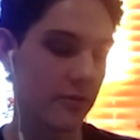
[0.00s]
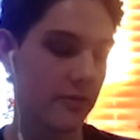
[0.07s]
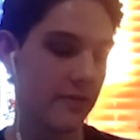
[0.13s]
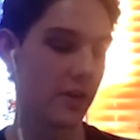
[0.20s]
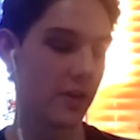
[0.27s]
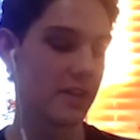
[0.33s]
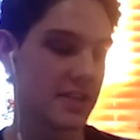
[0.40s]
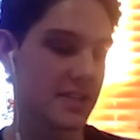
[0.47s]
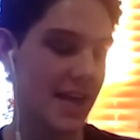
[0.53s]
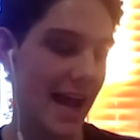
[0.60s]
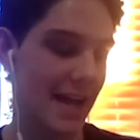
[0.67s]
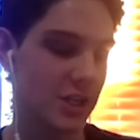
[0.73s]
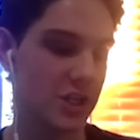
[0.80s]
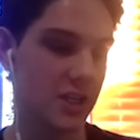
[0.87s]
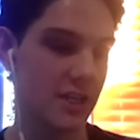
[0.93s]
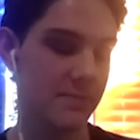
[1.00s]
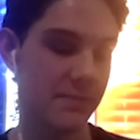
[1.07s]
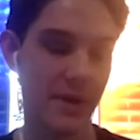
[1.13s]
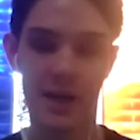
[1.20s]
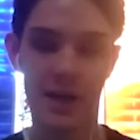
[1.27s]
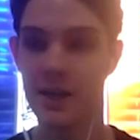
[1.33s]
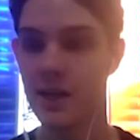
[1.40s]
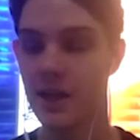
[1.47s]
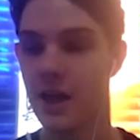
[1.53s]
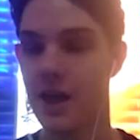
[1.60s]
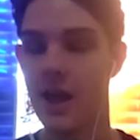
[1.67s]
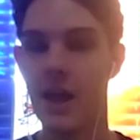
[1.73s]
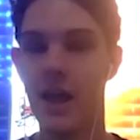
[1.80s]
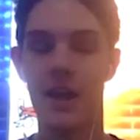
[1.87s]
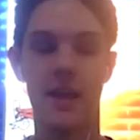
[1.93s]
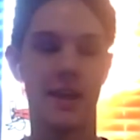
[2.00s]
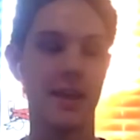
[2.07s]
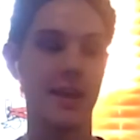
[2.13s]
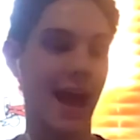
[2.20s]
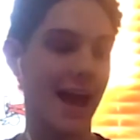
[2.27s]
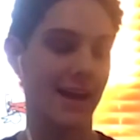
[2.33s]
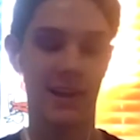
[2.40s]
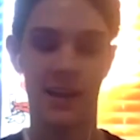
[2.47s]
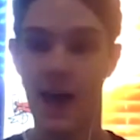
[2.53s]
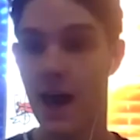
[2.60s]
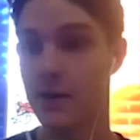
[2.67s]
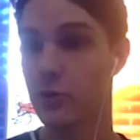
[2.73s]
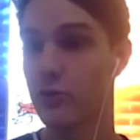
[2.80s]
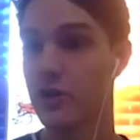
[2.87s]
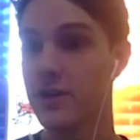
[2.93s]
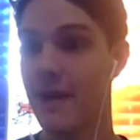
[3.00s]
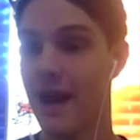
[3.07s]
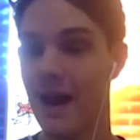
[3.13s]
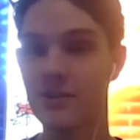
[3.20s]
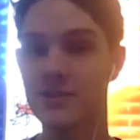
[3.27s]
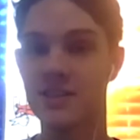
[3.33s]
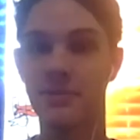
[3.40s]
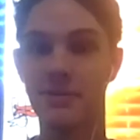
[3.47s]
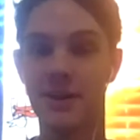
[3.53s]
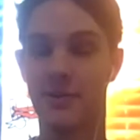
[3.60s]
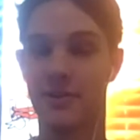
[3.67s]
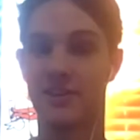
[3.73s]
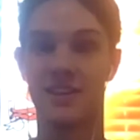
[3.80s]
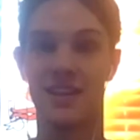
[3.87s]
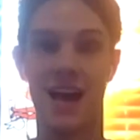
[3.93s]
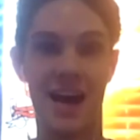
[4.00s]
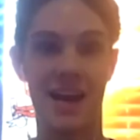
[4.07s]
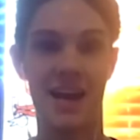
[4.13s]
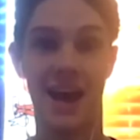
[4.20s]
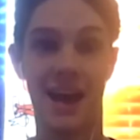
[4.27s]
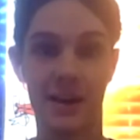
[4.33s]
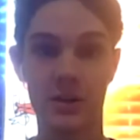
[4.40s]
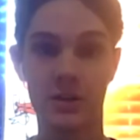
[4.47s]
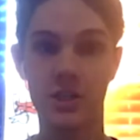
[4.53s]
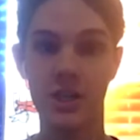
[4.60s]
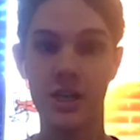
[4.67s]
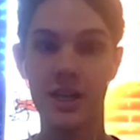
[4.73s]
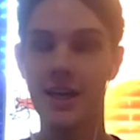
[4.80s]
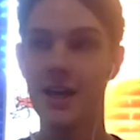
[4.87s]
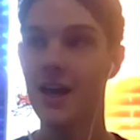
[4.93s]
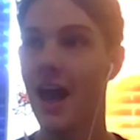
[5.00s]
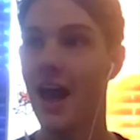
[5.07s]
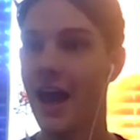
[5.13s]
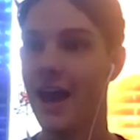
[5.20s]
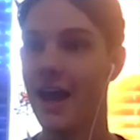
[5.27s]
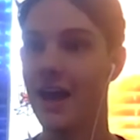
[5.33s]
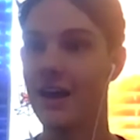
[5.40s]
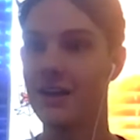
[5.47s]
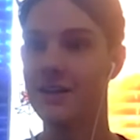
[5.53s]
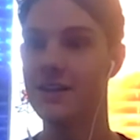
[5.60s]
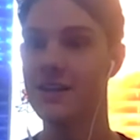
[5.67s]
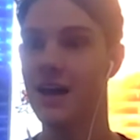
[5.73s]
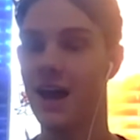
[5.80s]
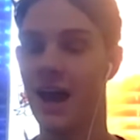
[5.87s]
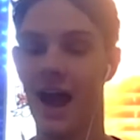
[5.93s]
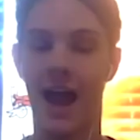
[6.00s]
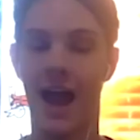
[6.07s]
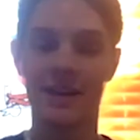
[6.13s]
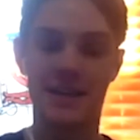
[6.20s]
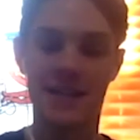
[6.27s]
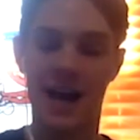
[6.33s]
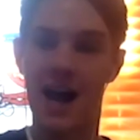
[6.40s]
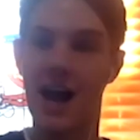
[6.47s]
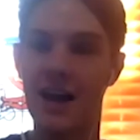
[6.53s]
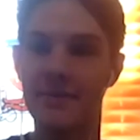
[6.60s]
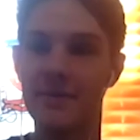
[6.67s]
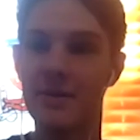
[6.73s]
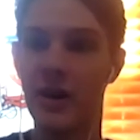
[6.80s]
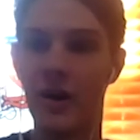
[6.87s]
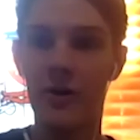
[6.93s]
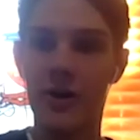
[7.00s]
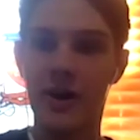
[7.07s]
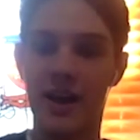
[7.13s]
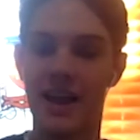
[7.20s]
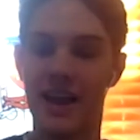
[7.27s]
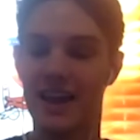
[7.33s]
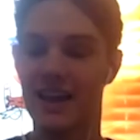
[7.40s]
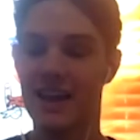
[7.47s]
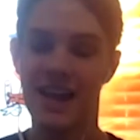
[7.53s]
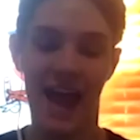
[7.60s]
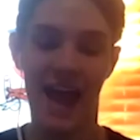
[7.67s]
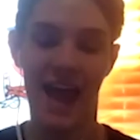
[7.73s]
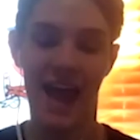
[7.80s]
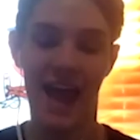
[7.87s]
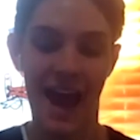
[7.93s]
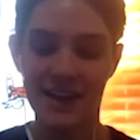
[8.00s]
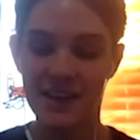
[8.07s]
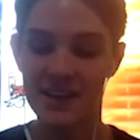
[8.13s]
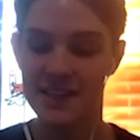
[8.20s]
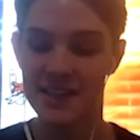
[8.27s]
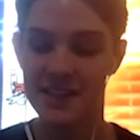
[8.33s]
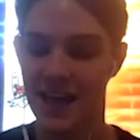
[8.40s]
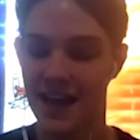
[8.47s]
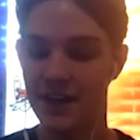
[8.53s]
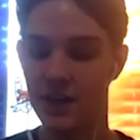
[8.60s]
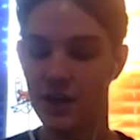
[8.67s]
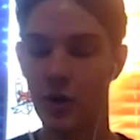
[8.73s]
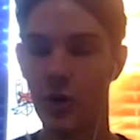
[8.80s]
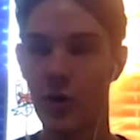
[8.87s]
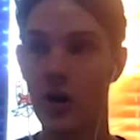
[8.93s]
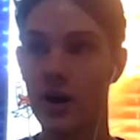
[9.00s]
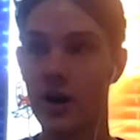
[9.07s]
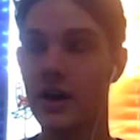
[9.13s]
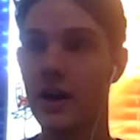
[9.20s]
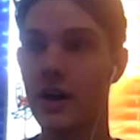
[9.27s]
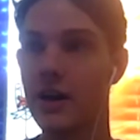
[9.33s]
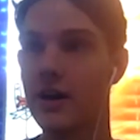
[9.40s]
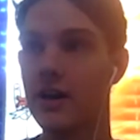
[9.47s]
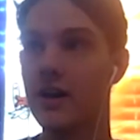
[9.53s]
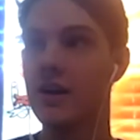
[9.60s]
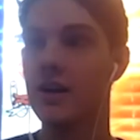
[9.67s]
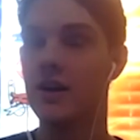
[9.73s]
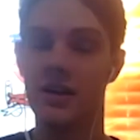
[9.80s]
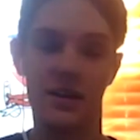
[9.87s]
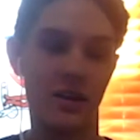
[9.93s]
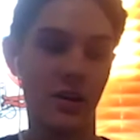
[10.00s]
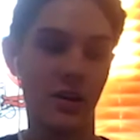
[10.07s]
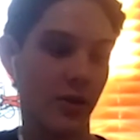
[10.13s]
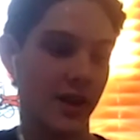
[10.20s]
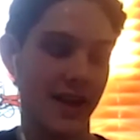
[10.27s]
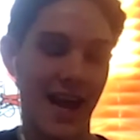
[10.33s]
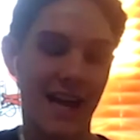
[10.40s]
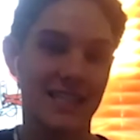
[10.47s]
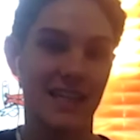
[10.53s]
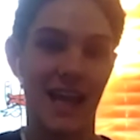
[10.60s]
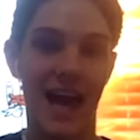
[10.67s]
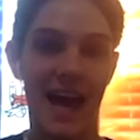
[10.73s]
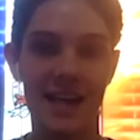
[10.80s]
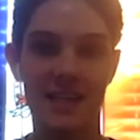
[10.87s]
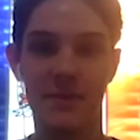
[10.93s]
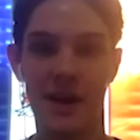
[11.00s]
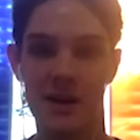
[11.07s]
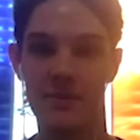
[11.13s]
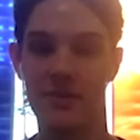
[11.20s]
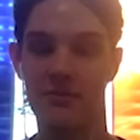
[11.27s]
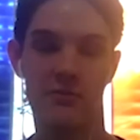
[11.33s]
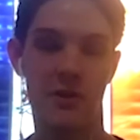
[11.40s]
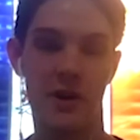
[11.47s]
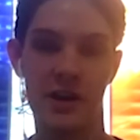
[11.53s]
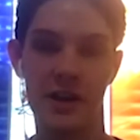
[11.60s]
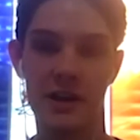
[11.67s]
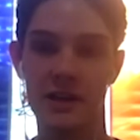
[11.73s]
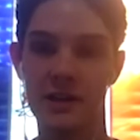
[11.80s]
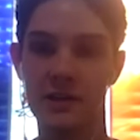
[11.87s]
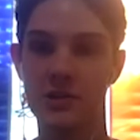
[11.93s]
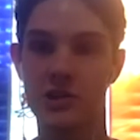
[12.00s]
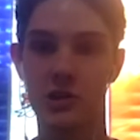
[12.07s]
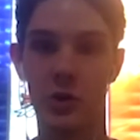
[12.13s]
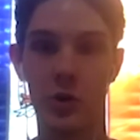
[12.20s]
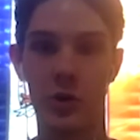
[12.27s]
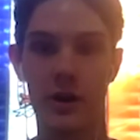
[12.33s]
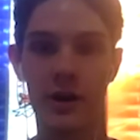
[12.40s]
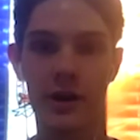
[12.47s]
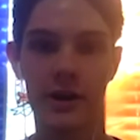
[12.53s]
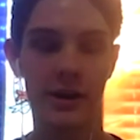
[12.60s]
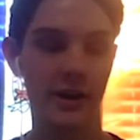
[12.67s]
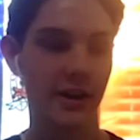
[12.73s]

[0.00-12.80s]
filled the stat sheet, but he had a lot of rebounds. He played with a lot of energy. And at a time, end of the second quarter, the Nets' legs might have been running a little sore.